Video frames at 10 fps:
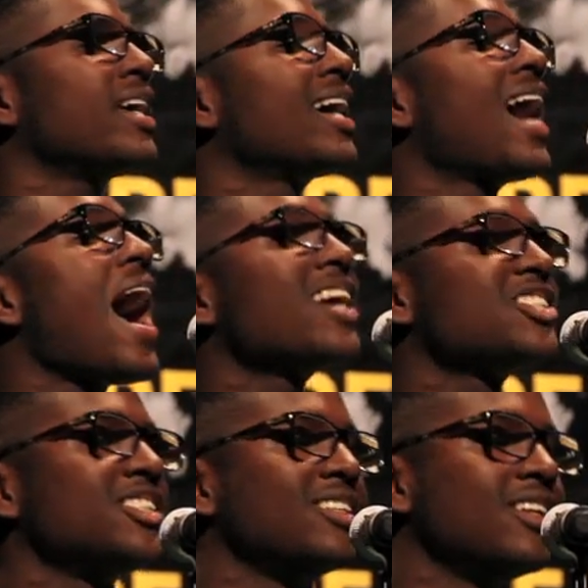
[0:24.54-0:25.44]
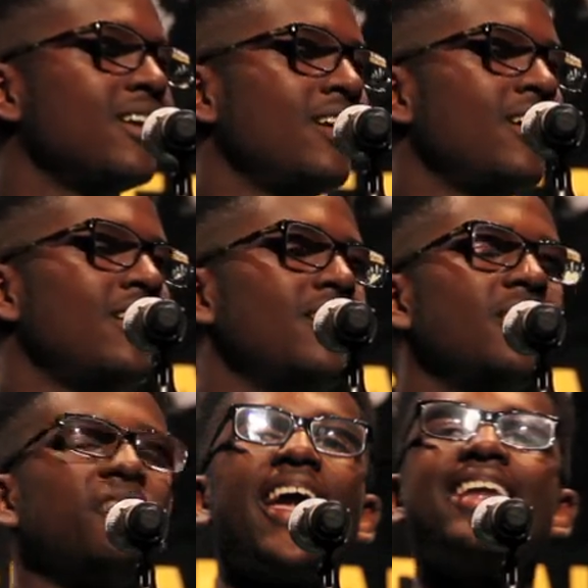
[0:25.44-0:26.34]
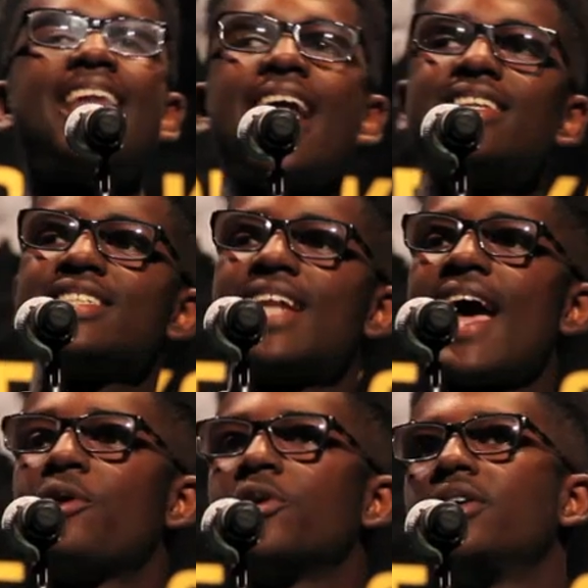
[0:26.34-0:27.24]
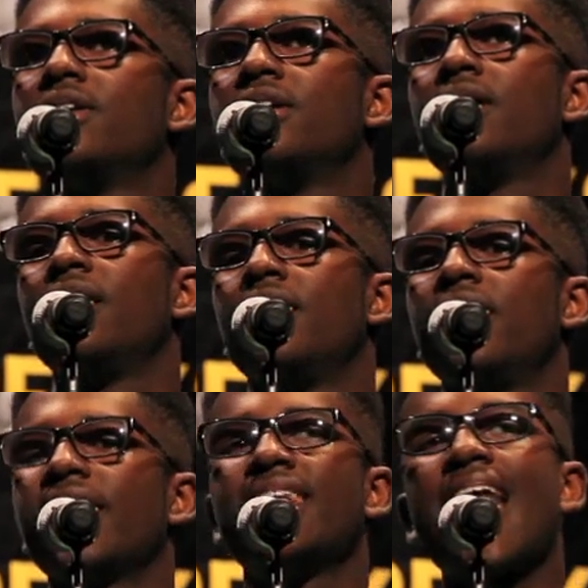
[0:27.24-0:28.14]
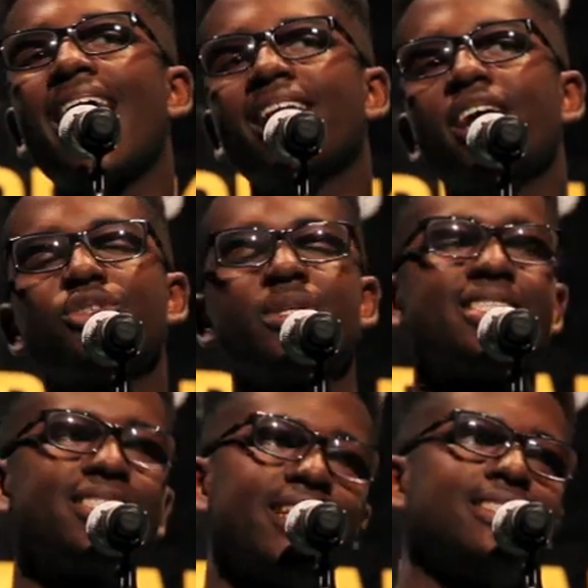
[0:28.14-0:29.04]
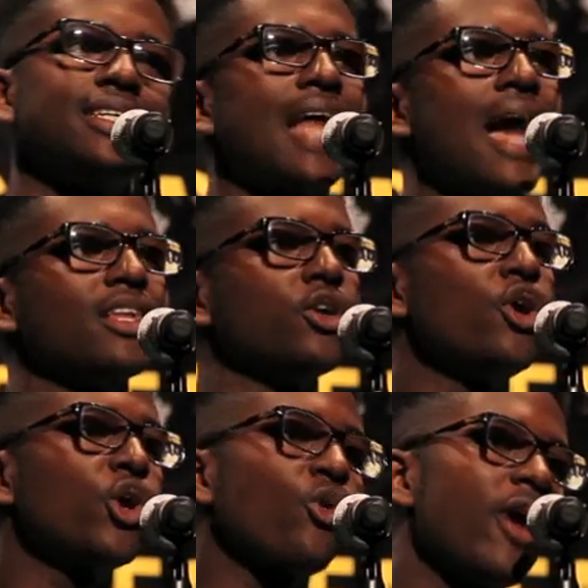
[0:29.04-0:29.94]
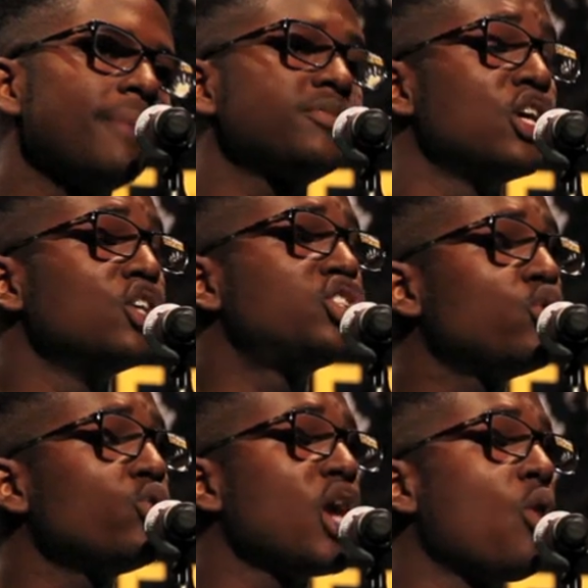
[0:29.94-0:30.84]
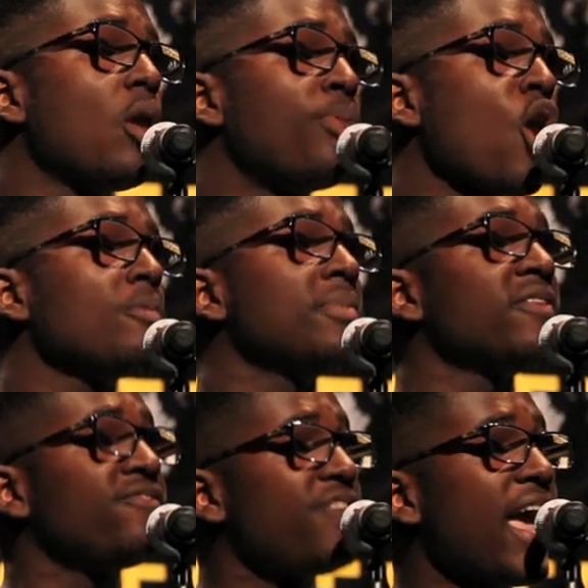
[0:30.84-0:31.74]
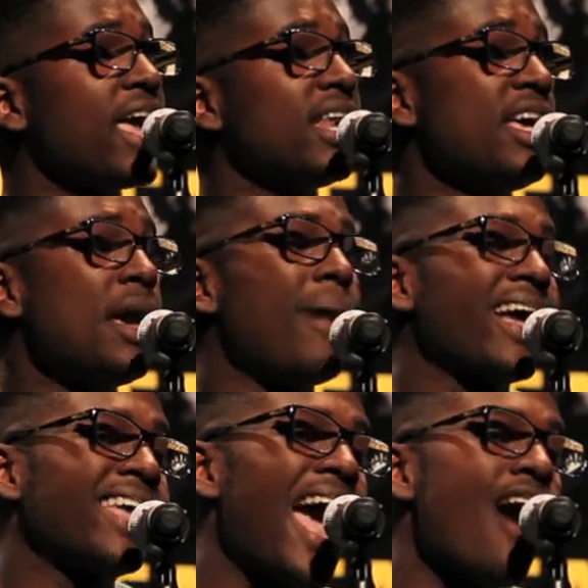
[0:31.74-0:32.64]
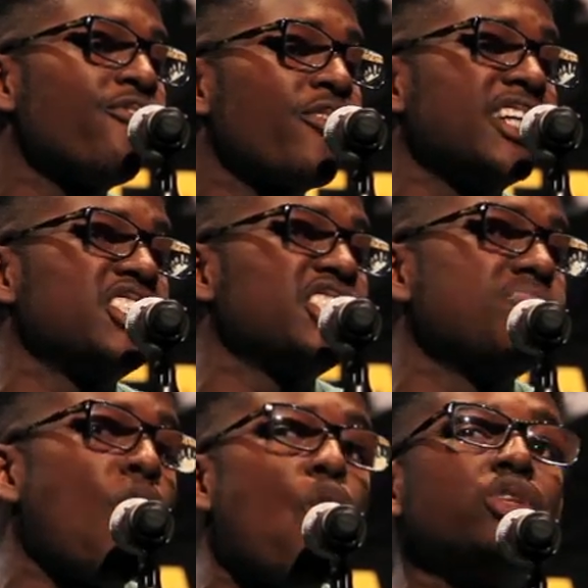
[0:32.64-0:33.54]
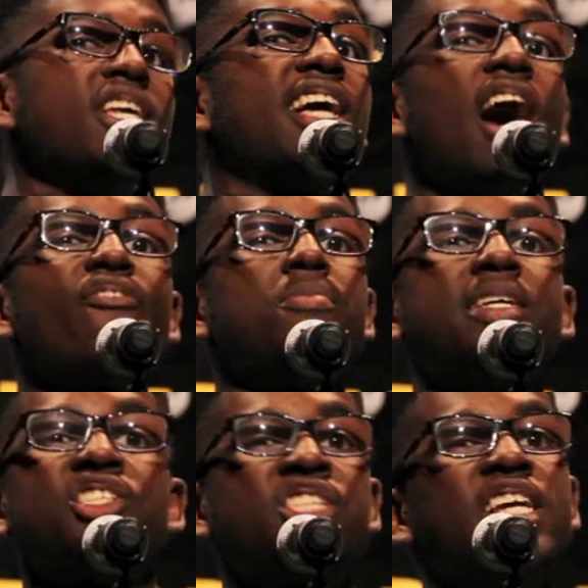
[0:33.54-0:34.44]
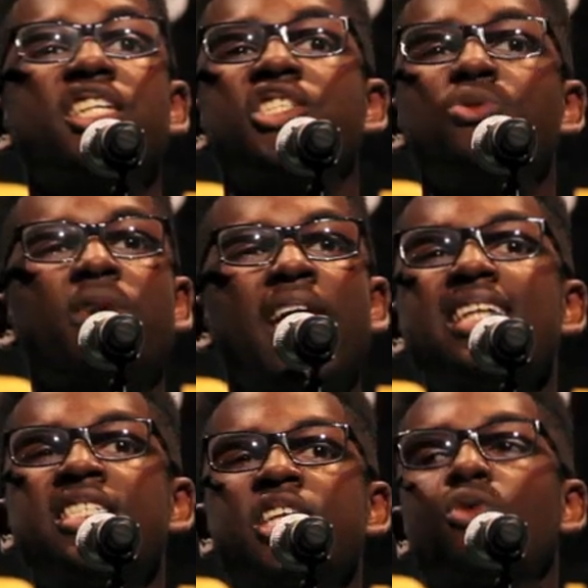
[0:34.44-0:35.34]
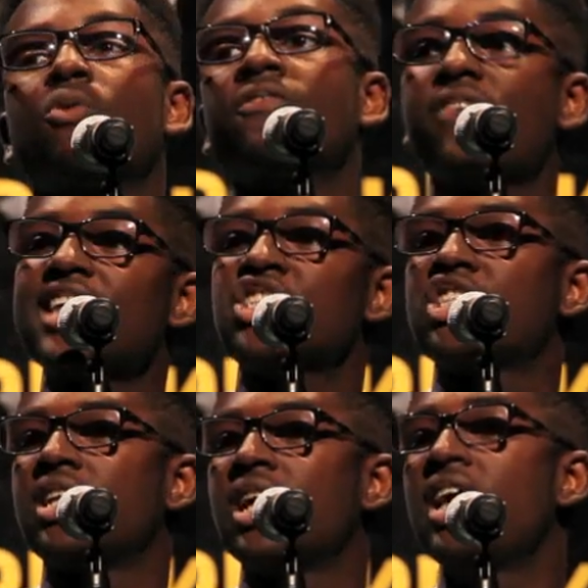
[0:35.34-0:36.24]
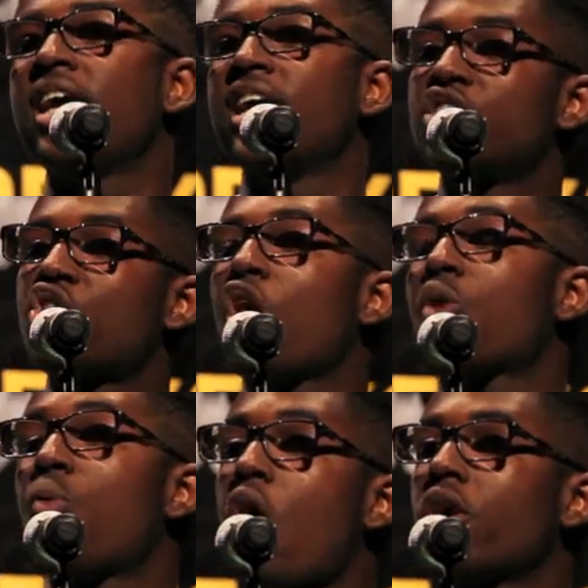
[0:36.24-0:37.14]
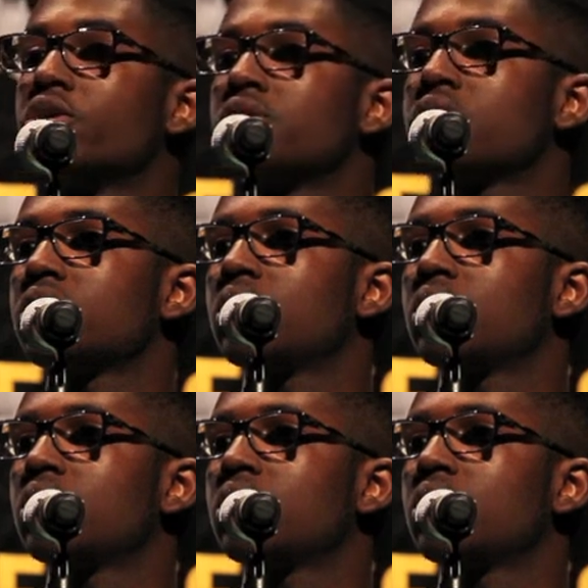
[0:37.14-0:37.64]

concoction of $8 an hour in $960 cramped studio apartment fed by CalFresh's moldy government cheese. You can't see a reflection in dark waters.